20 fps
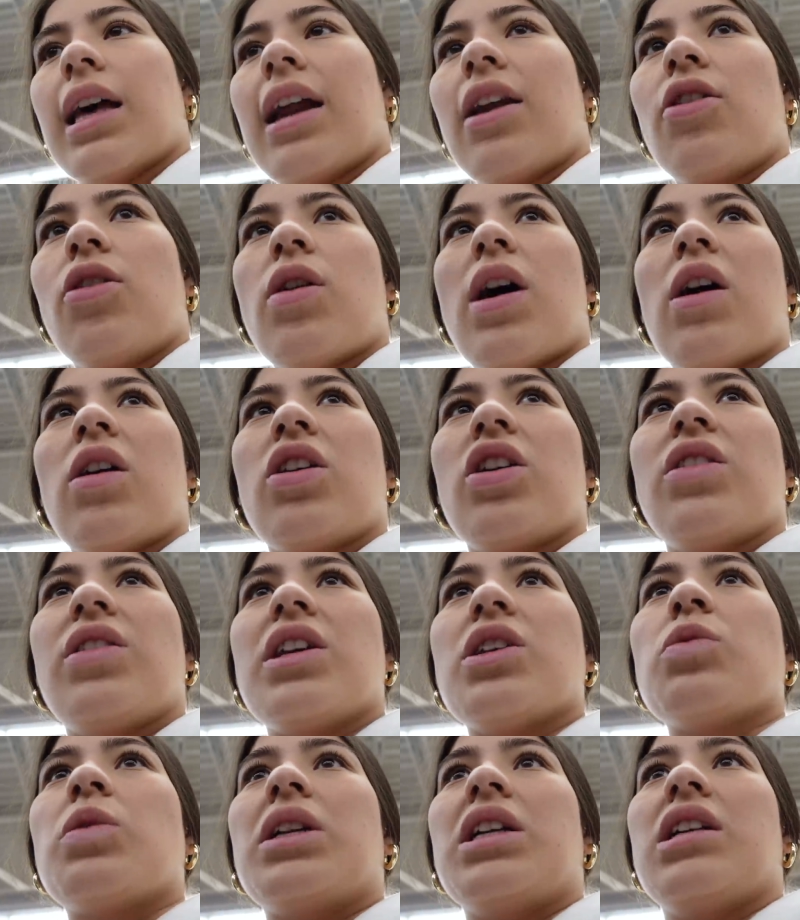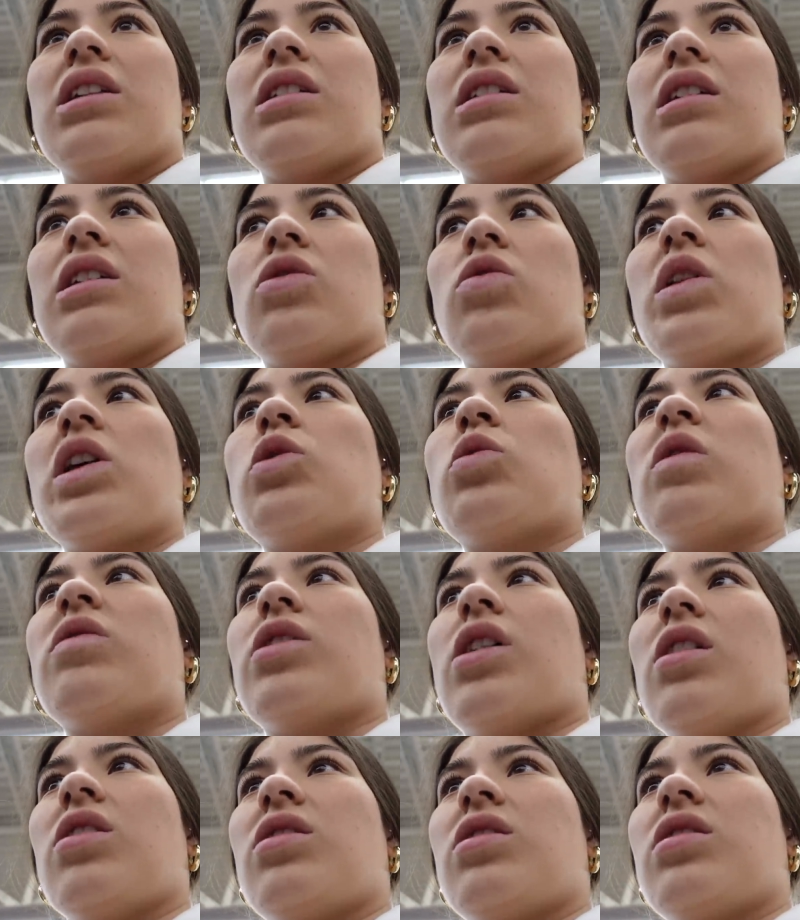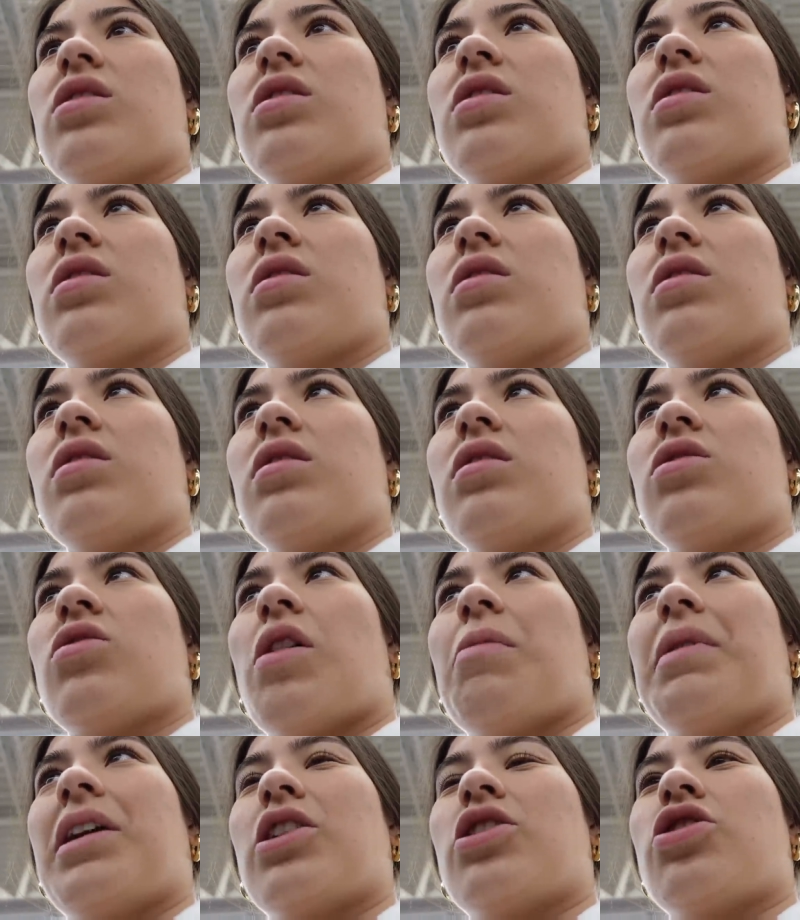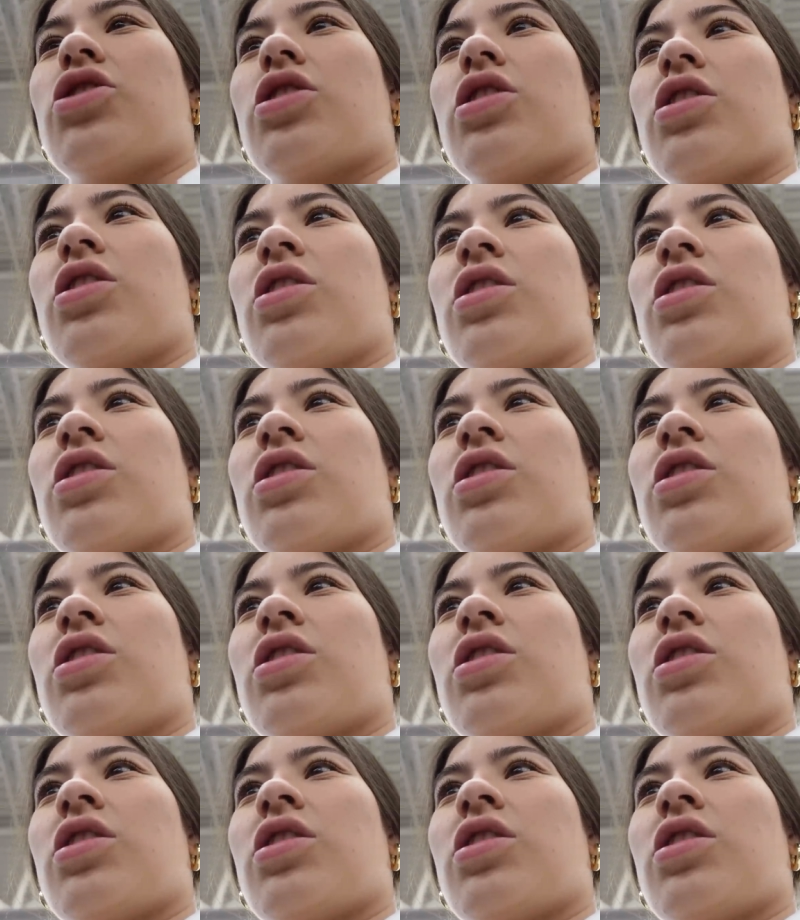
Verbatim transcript: I don't know how good this one is. It's only $12, so I'm not sure.